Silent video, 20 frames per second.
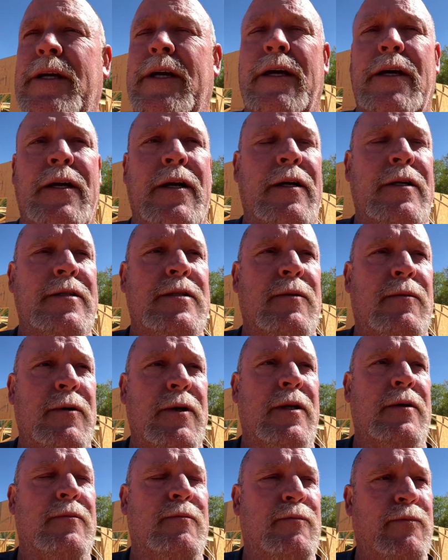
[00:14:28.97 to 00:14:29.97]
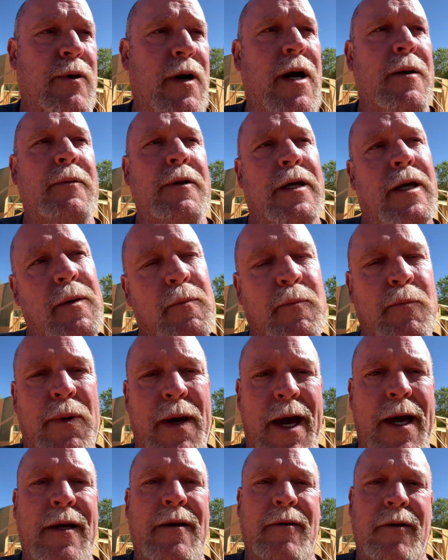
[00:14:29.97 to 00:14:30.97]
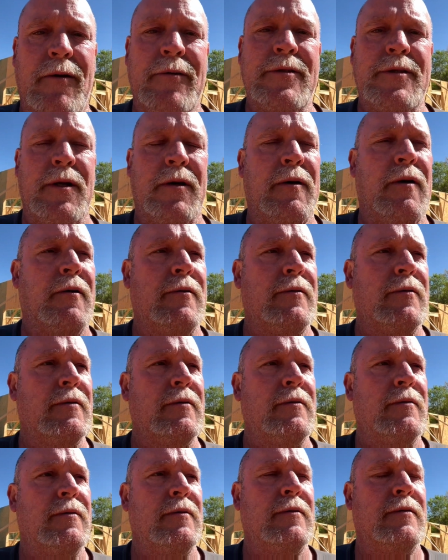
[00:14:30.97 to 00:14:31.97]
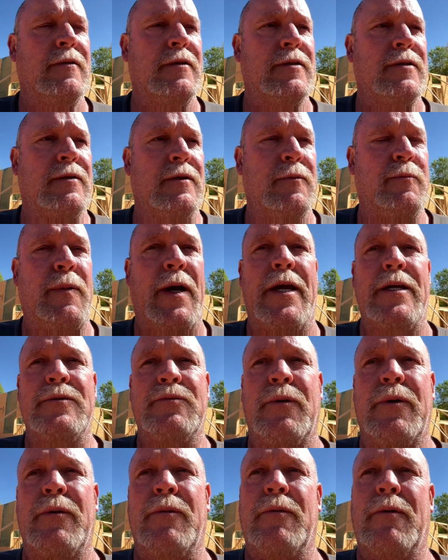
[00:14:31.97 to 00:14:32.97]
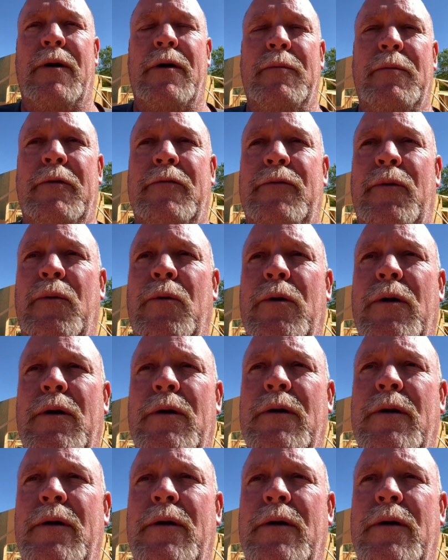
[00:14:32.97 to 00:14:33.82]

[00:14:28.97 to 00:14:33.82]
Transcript: to get here, so we could probably get back close to on the pace we were running before.